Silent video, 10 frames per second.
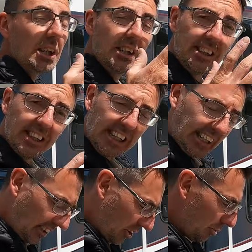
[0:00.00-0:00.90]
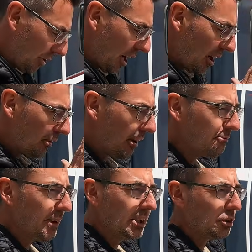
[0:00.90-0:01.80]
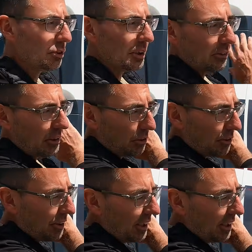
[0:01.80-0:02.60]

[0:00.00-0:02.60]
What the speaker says: You need to, though, have made sure that you've